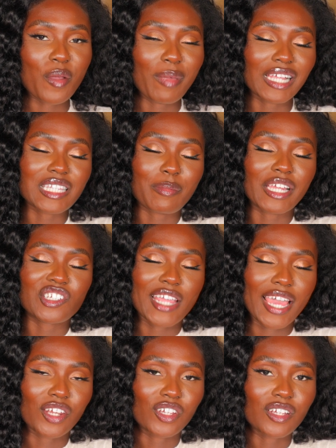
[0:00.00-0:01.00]
back to my
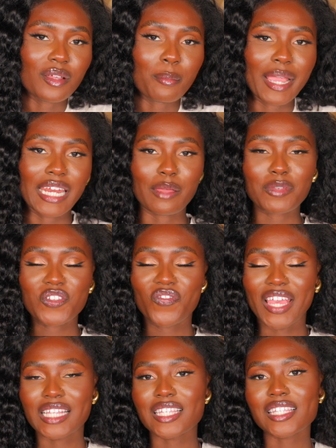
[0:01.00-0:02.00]
channel. My name is
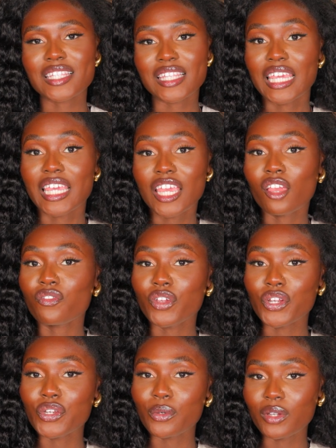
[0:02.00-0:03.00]
Fantasy. If
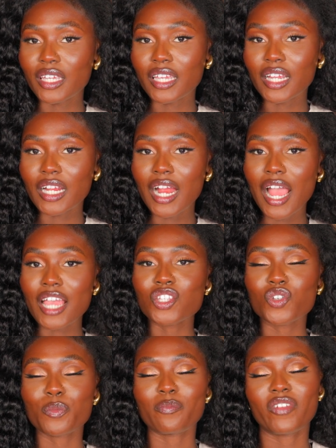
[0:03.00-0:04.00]
you're new here, I
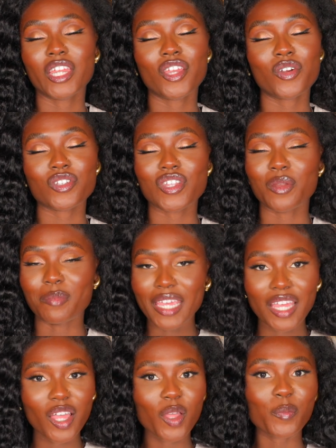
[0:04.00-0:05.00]
do videos on
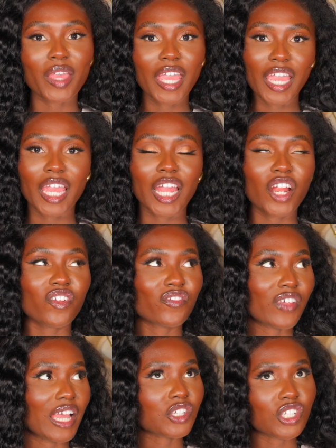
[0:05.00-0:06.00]
makeup, hair,
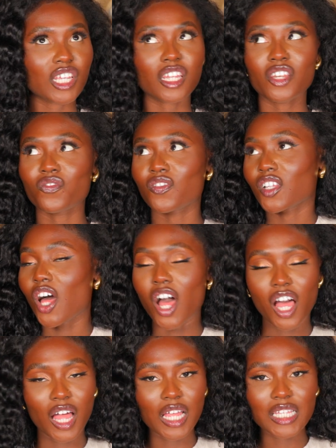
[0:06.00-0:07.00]
fashion,
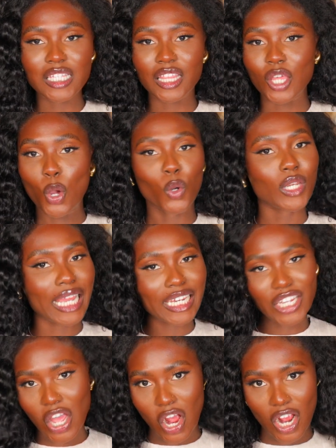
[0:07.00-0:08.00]
vlogs, the whole 9
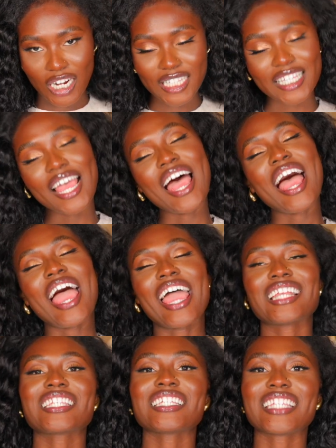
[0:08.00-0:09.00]
yards.
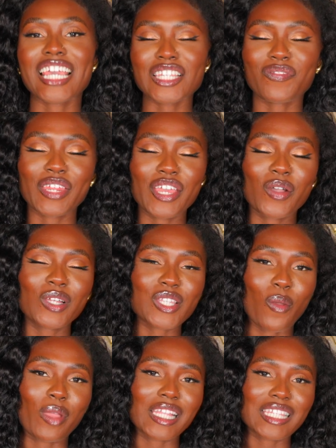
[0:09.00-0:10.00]
And today's video is
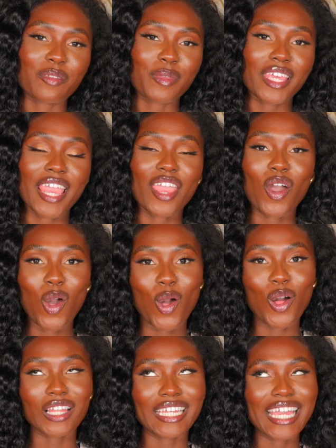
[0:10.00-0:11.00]
going to be a
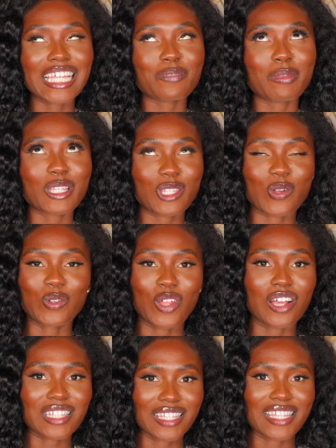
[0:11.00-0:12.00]
haul. It has been so
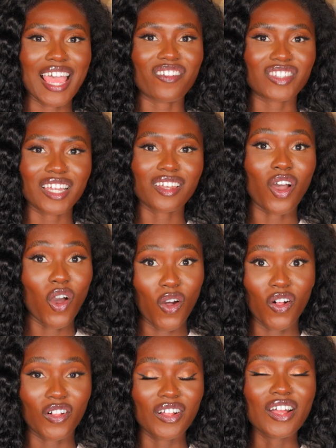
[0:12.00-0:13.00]
long since I have done a
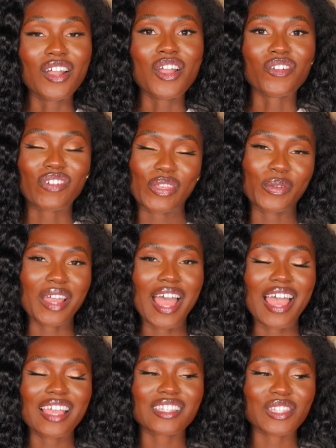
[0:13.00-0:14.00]
haul for you
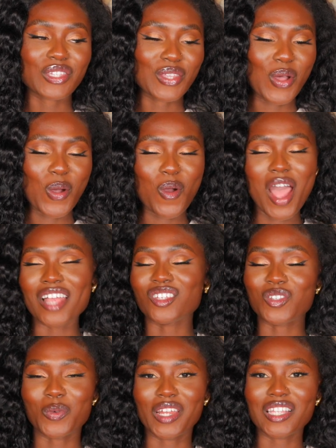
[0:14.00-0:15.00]
guys, so I
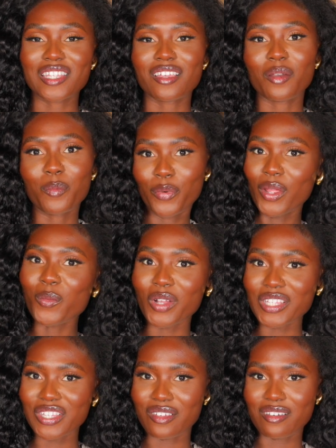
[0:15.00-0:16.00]
just wanted to bring
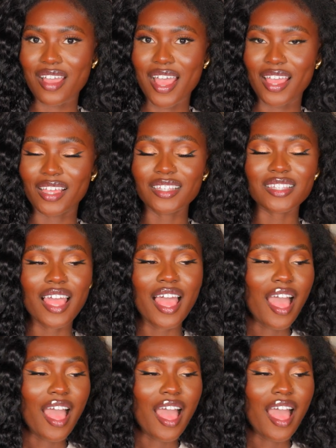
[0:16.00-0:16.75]
one to you guys.